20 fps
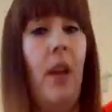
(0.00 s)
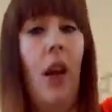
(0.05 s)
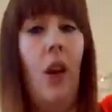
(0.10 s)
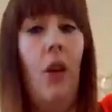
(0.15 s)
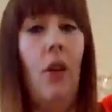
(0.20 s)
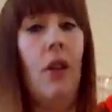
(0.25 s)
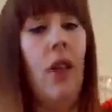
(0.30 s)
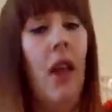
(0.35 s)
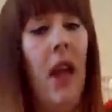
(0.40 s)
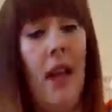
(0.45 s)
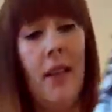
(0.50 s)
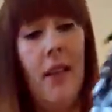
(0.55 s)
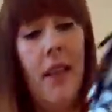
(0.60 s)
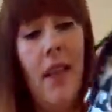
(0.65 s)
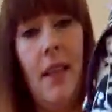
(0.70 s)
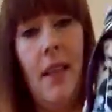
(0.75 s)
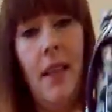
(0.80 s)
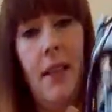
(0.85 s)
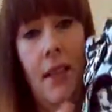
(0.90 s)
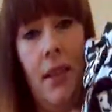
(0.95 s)
It also has
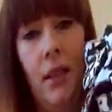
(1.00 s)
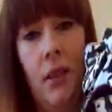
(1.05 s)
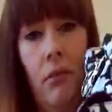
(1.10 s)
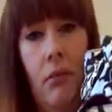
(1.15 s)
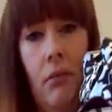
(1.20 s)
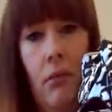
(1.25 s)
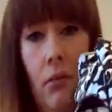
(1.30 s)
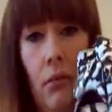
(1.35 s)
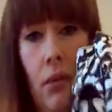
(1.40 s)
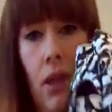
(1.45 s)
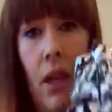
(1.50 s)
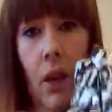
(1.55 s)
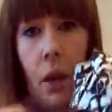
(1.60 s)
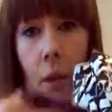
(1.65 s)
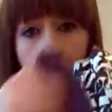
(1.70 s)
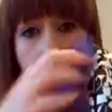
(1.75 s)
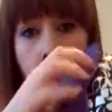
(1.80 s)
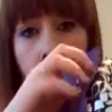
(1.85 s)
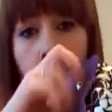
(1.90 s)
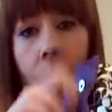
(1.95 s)
these
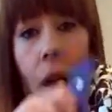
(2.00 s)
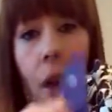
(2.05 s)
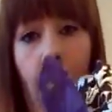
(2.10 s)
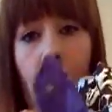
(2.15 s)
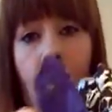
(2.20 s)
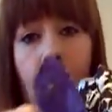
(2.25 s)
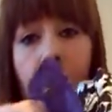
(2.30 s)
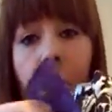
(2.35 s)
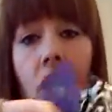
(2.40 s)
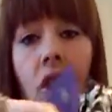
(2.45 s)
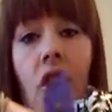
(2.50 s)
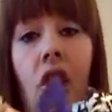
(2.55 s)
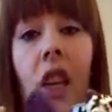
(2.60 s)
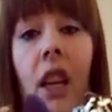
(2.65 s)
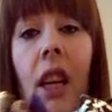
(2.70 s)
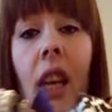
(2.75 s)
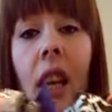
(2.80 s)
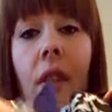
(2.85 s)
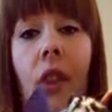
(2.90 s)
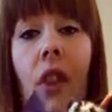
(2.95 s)
little compartments which you
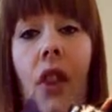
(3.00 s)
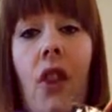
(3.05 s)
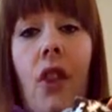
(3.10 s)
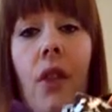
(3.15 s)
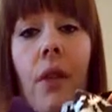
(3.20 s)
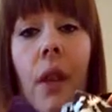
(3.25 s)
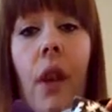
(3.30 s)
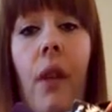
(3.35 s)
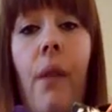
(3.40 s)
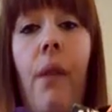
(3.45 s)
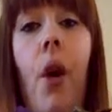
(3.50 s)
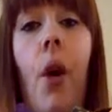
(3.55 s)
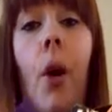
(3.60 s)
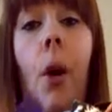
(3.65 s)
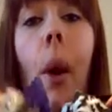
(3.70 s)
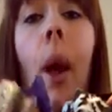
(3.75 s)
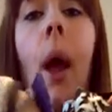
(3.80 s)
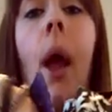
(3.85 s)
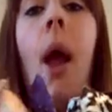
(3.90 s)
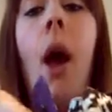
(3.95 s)
can either use for your phone,